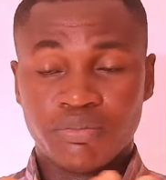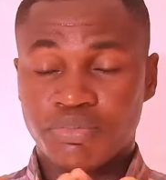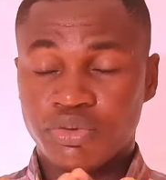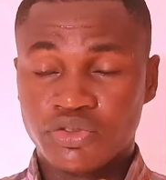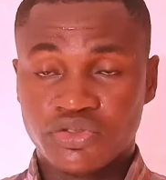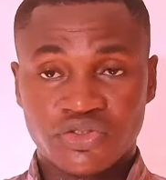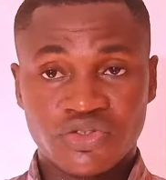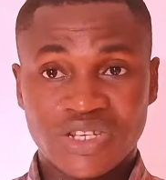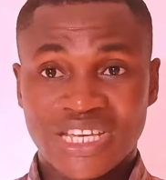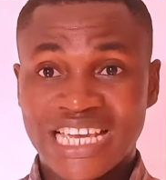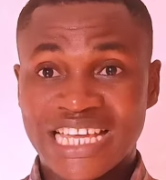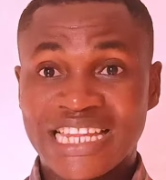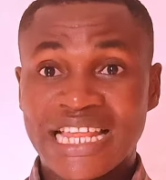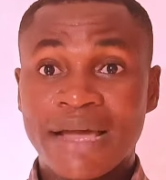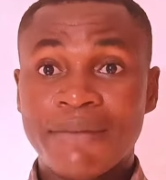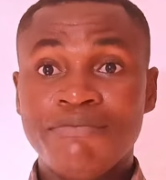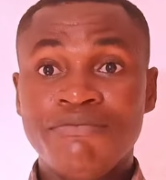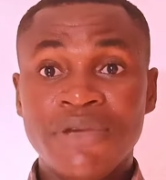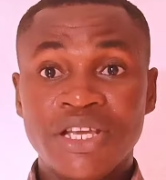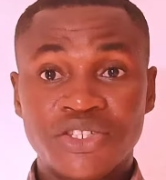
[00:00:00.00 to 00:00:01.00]
put
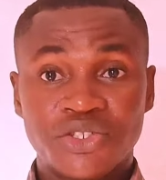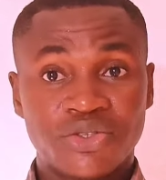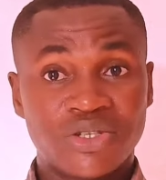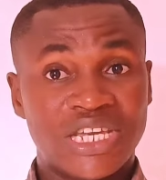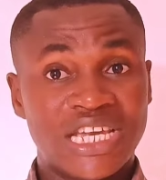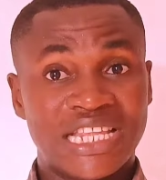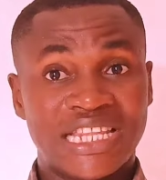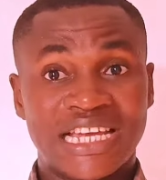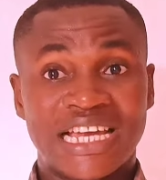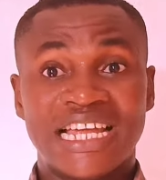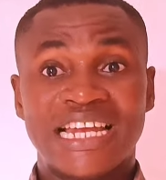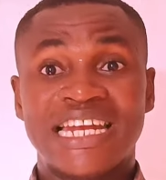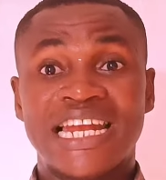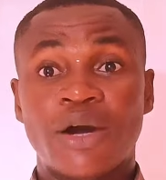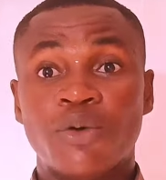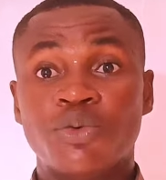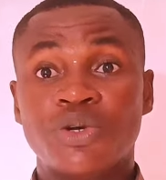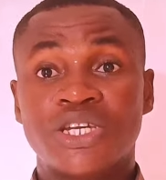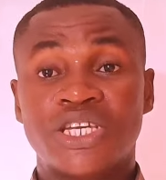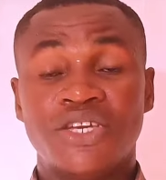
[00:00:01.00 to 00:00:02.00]
together, mix together,
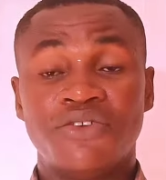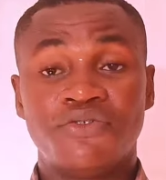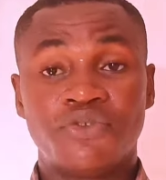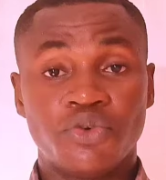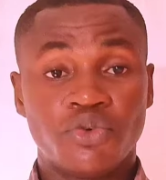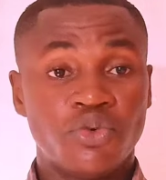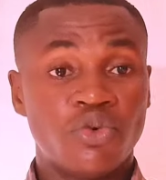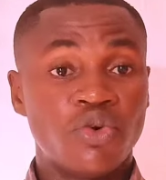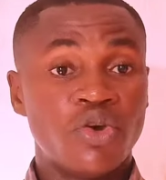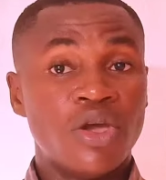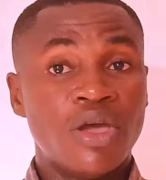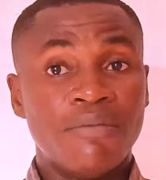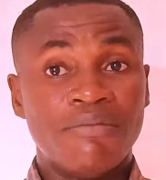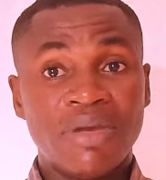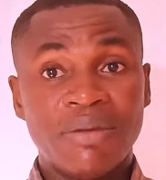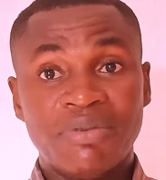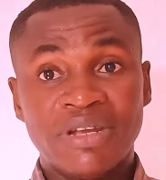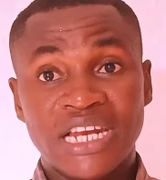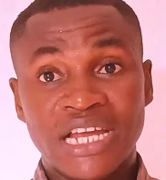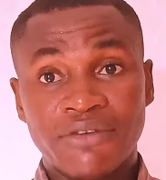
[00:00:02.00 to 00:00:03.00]
that will give you
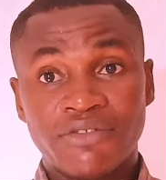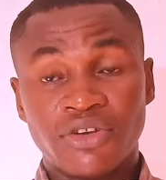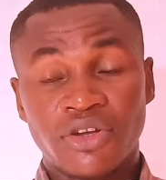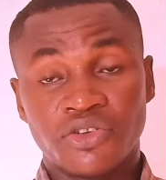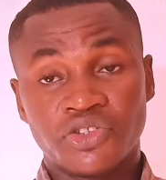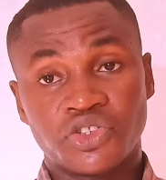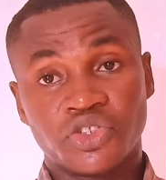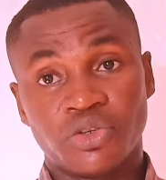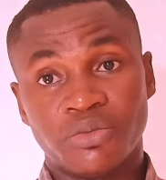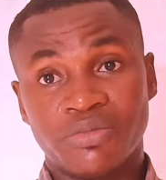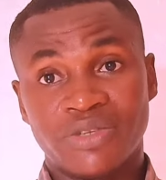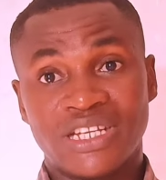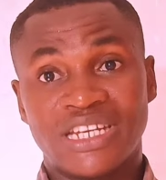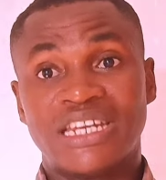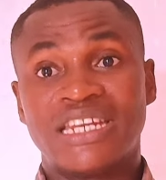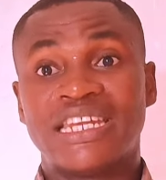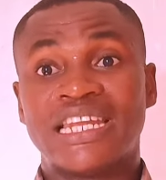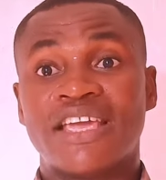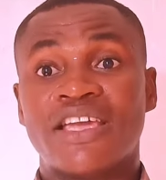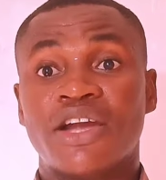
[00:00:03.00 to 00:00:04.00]
maybe level of
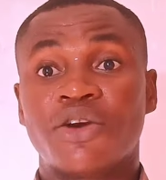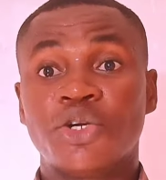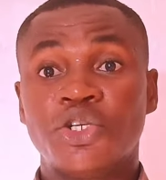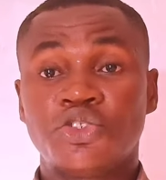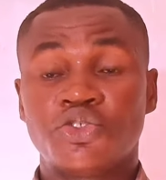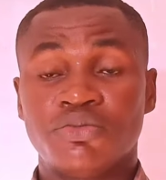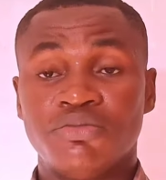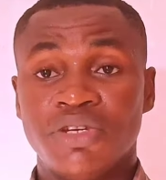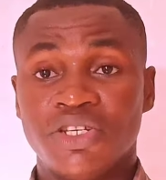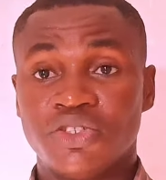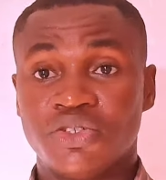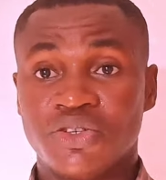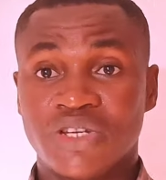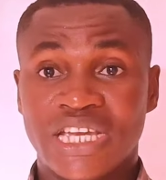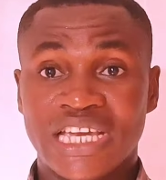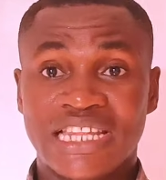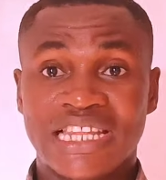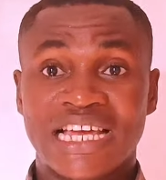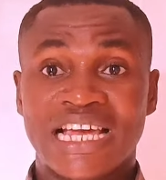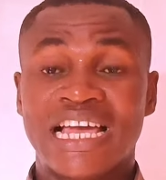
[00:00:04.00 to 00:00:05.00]
something that you are going to mix
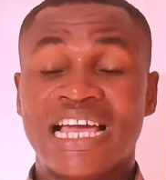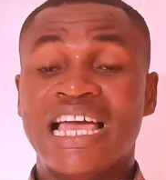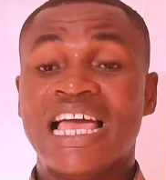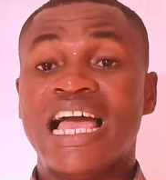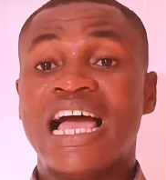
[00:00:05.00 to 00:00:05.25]
together